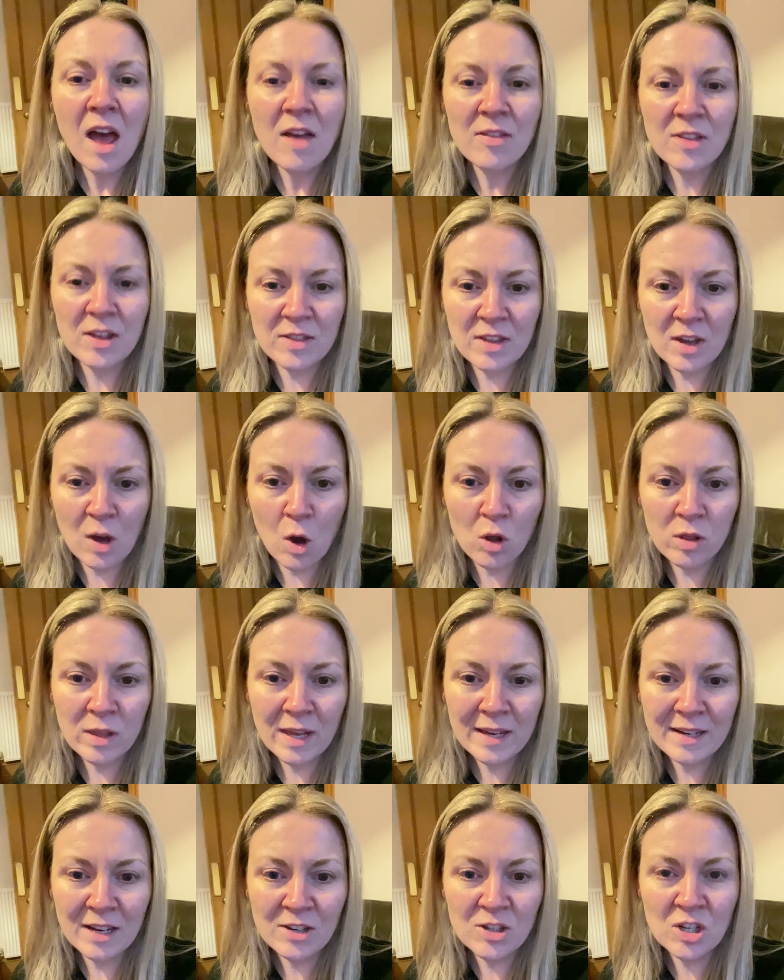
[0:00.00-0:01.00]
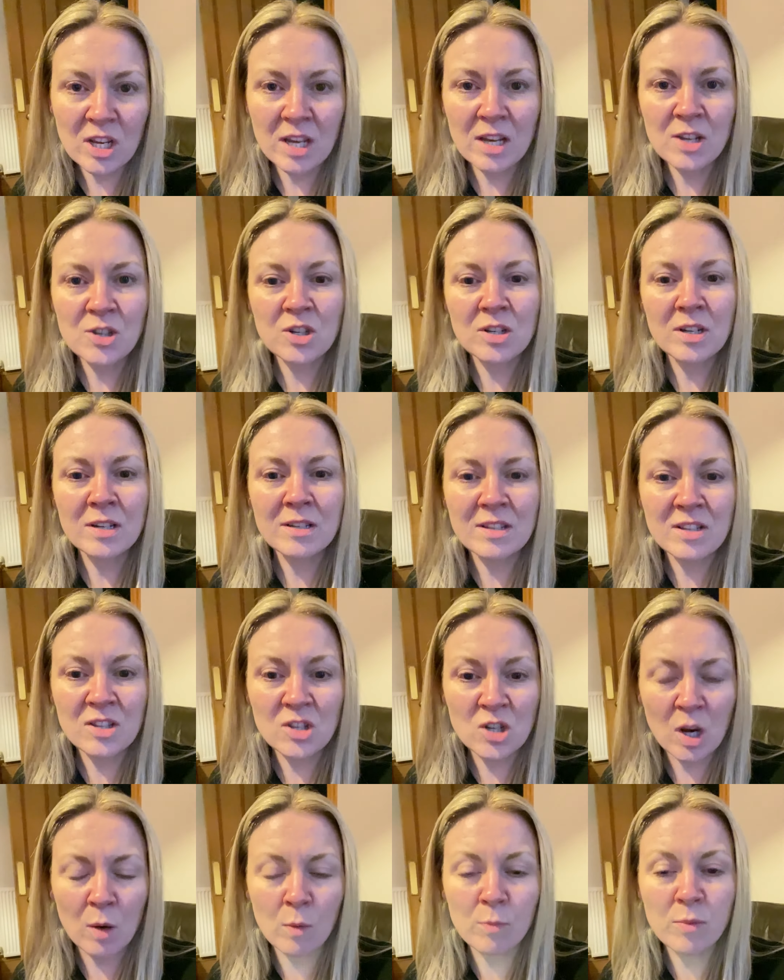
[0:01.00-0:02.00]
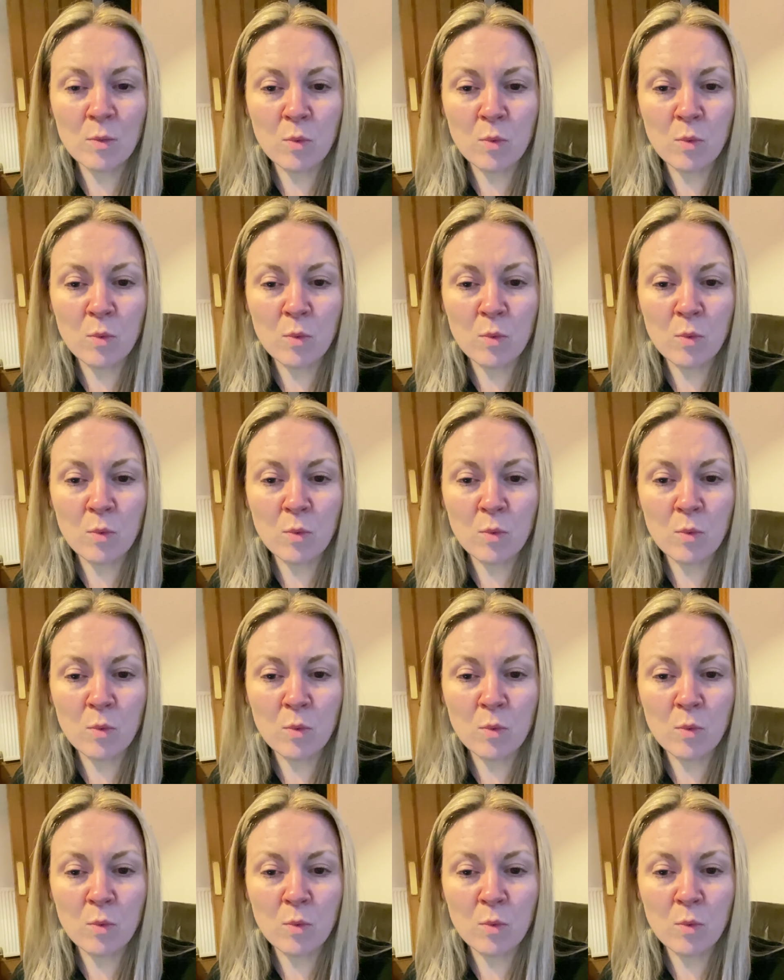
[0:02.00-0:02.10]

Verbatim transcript: that the online education industry will